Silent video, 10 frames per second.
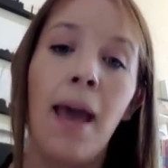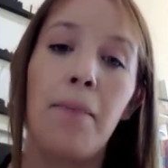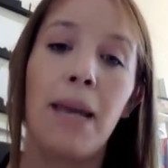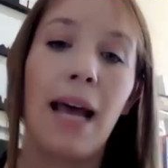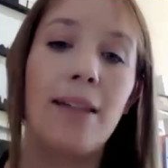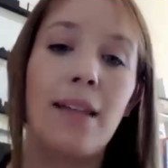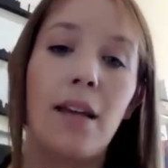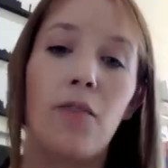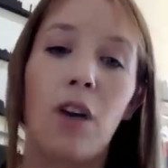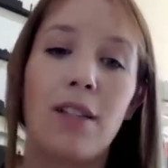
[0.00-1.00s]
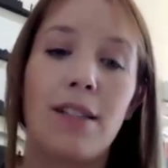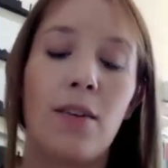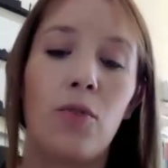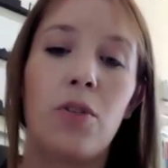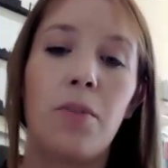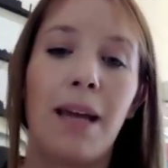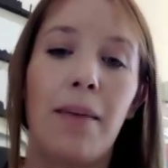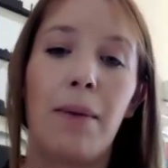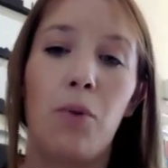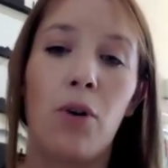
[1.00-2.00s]
But as they advance, they're also
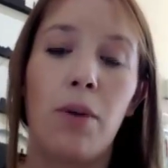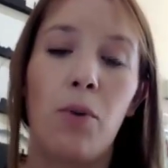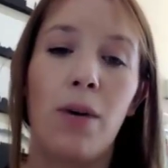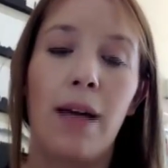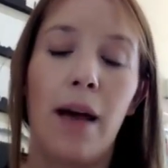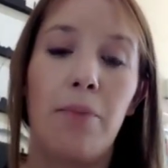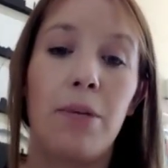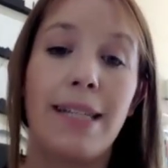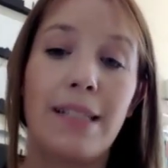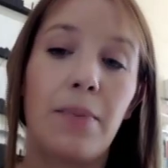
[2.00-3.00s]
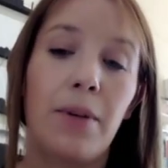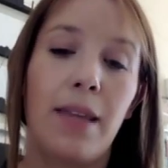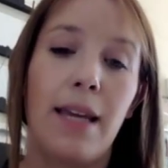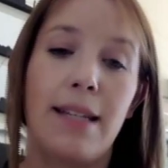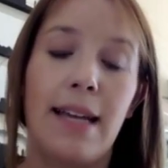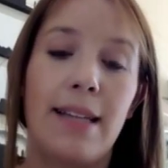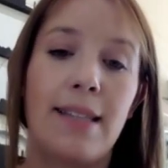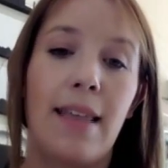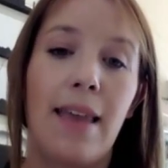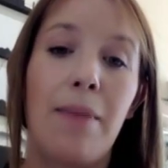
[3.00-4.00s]
becoming more and more unpredictable in their
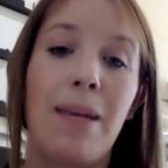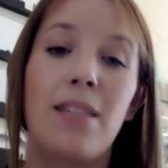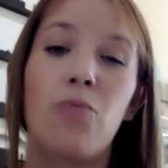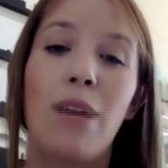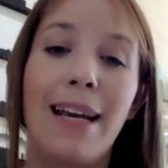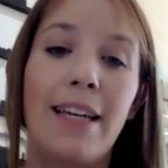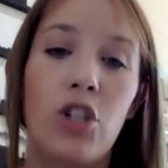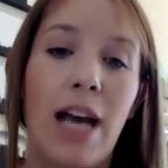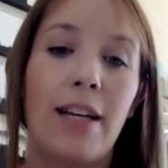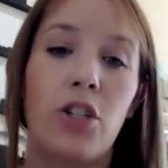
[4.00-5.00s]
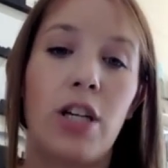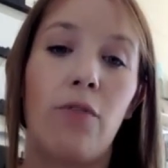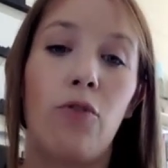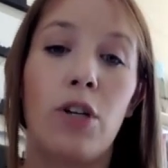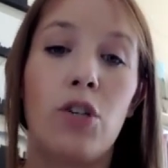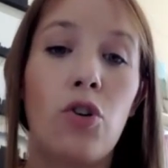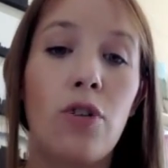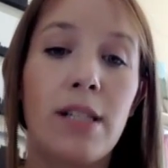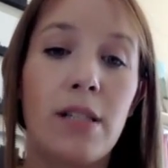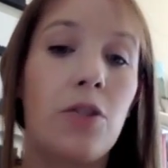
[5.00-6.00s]
dates. And that makes it really challenging for a
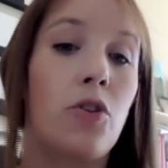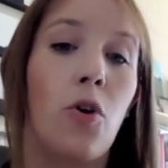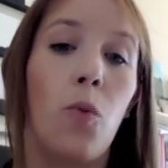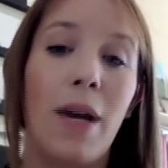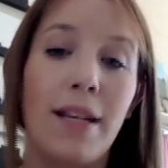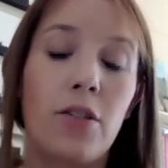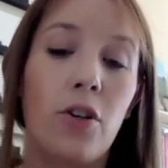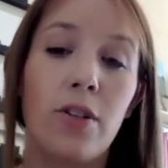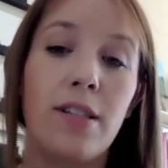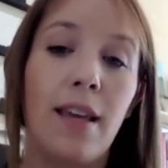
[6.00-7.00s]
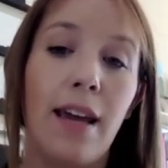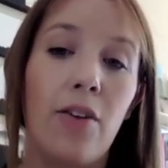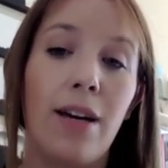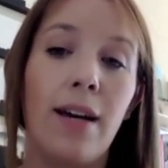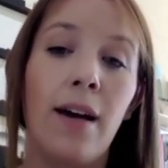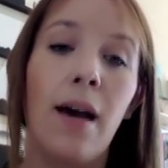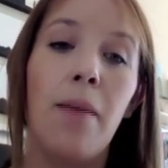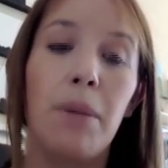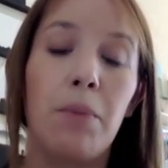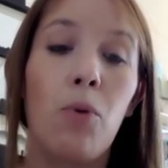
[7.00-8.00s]
tourist to know when to go to the area.
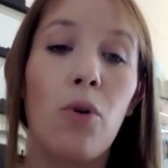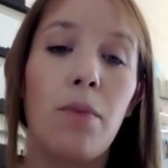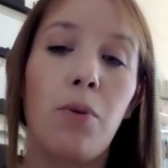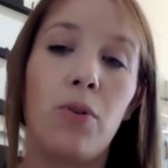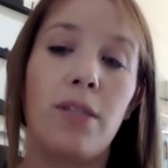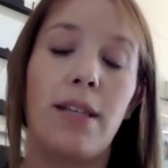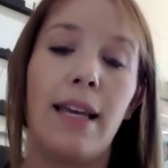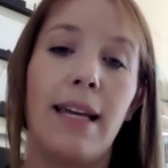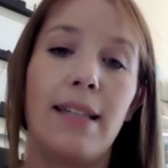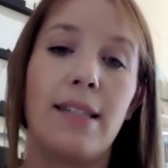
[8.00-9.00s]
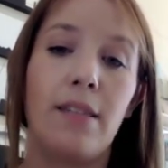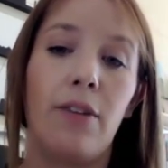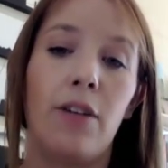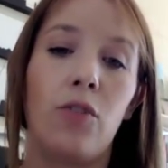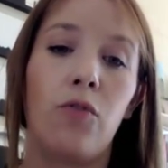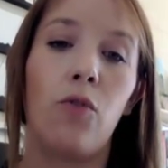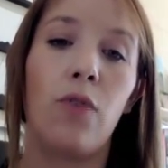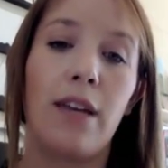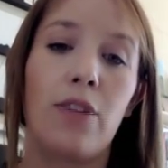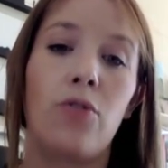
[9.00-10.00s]
But more importantly, it's difficult for
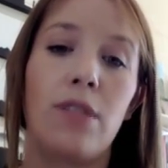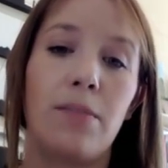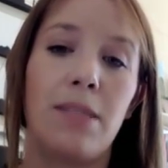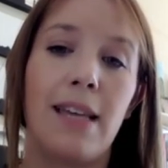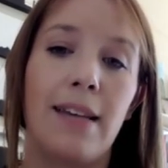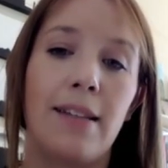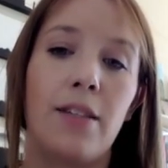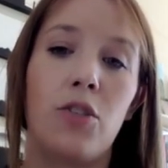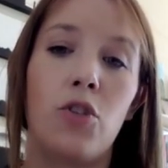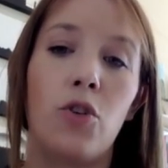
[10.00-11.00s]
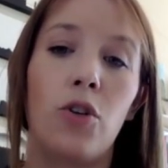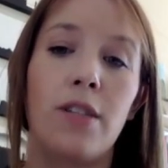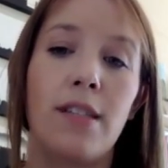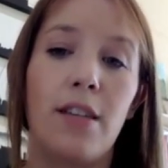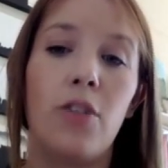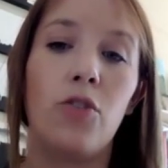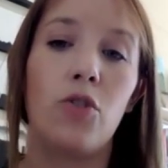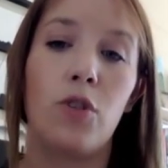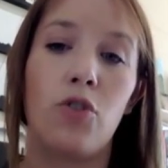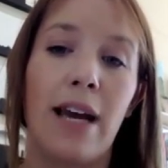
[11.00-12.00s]
that tourism sector to continue
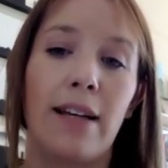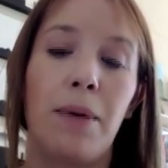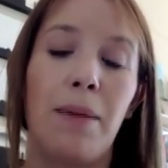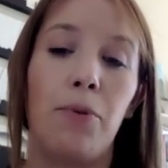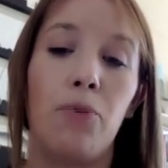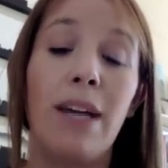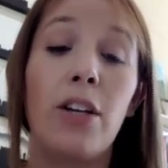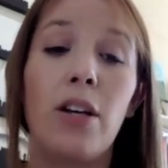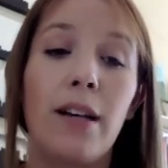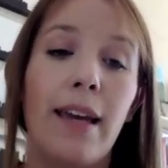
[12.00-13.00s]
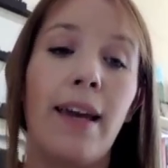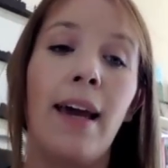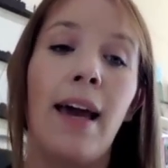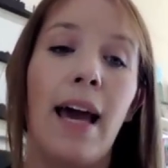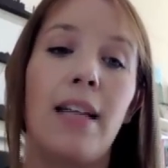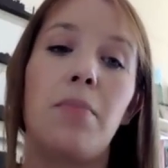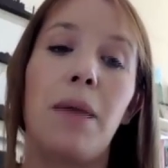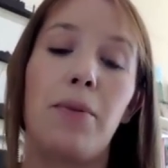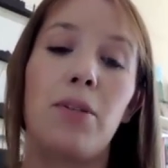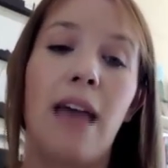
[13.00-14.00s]
to attract people regularly and to
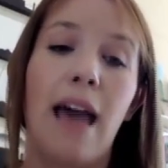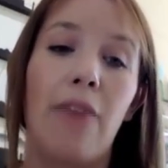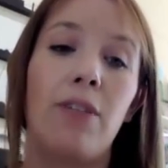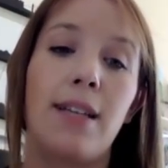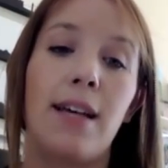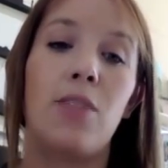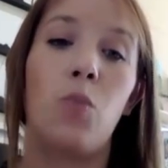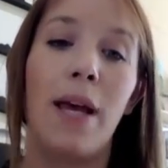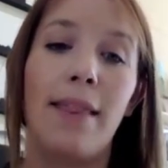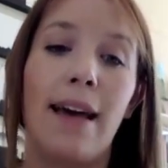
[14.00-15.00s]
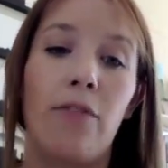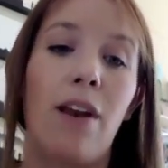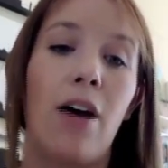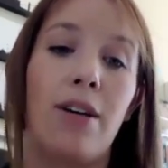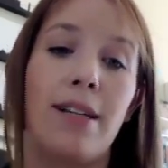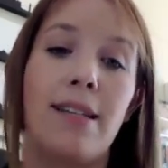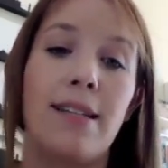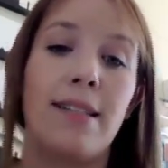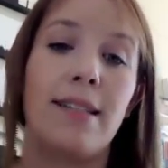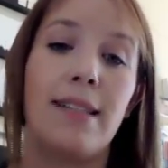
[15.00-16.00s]
be able to advertise when that flowering
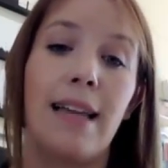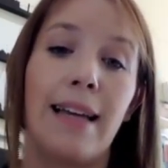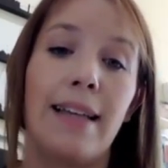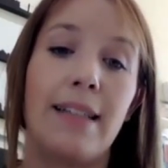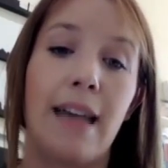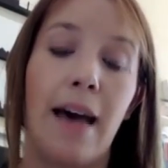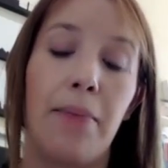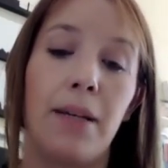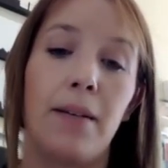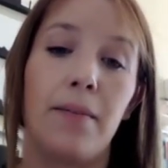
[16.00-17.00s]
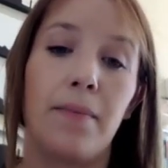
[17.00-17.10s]
season is likely to happen.